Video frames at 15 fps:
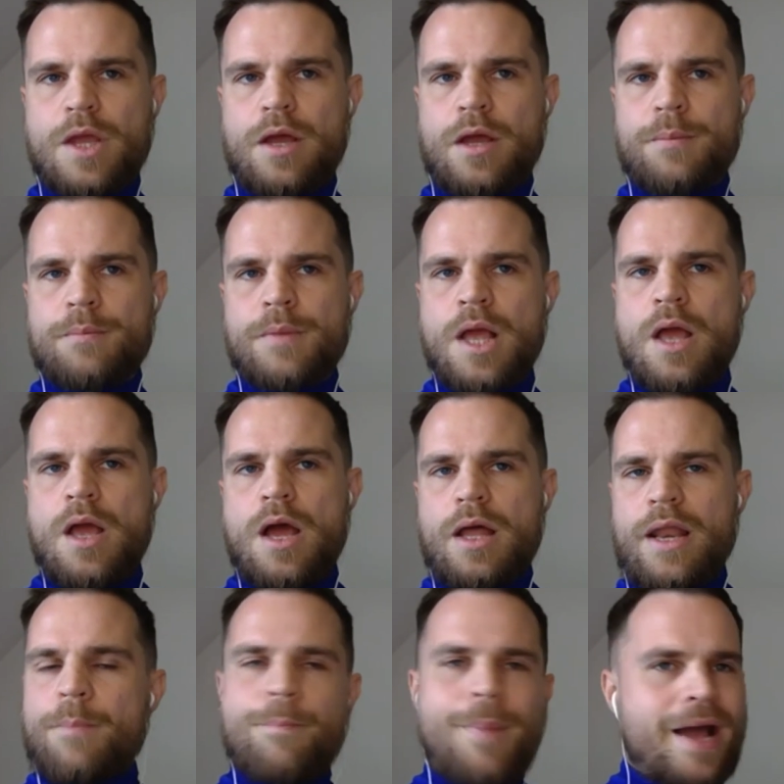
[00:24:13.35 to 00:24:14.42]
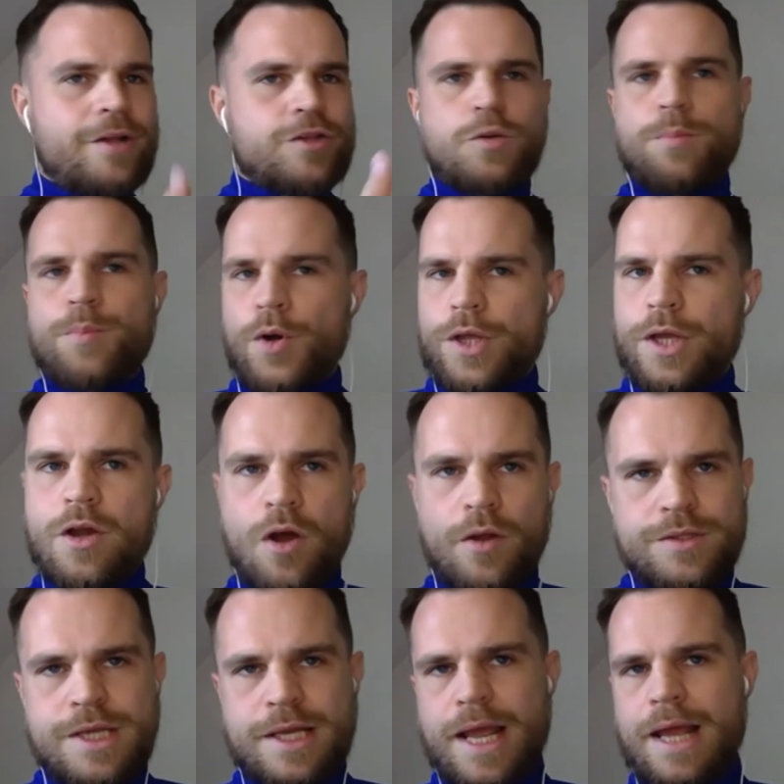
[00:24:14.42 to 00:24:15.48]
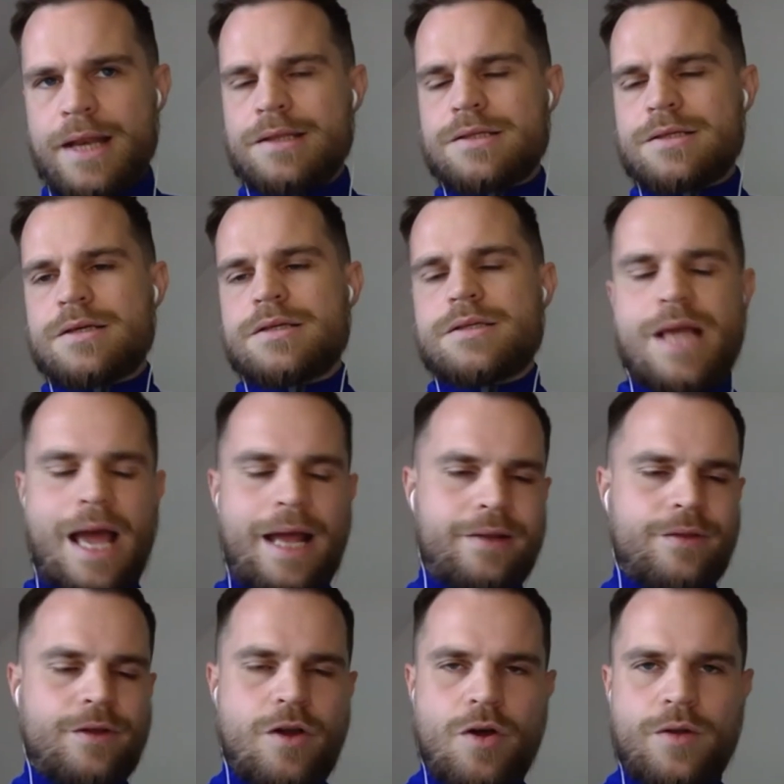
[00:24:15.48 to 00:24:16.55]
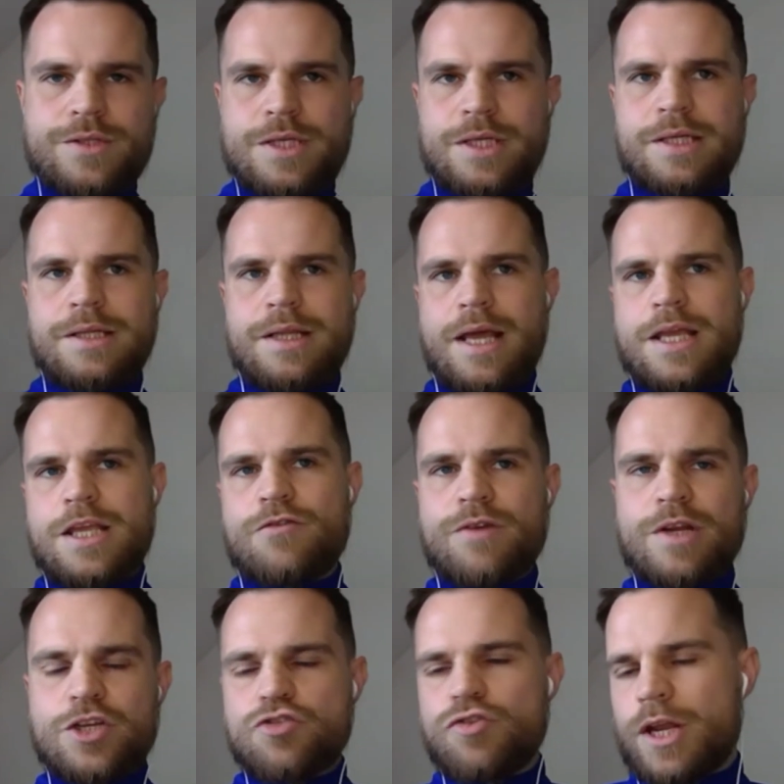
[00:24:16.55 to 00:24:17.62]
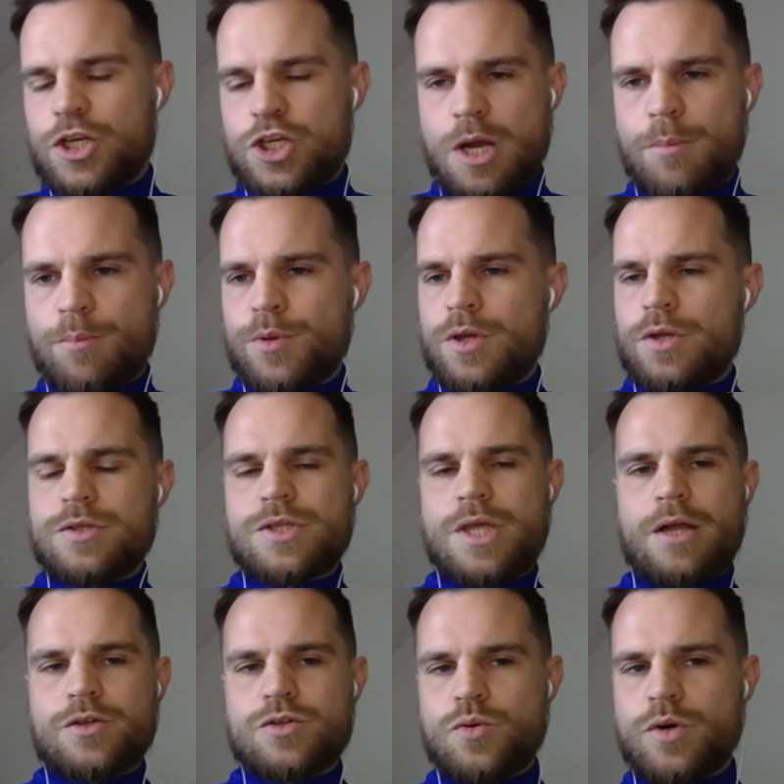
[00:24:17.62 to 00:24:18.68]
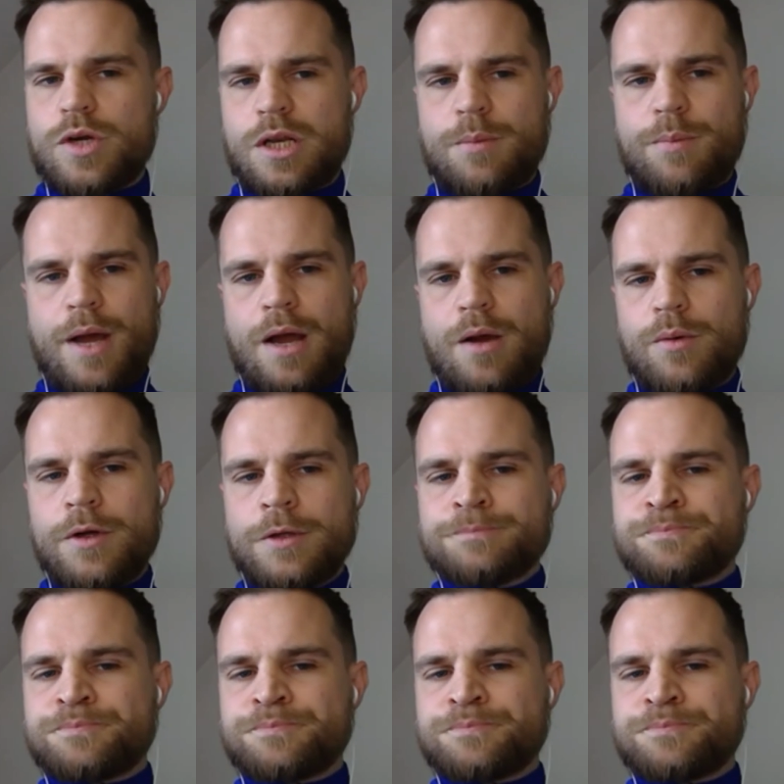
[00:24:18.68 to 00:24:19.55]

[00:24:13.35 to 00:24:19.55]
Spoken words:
And then backed up by your content editors, adding the content in there, your intranet champions that are talking about,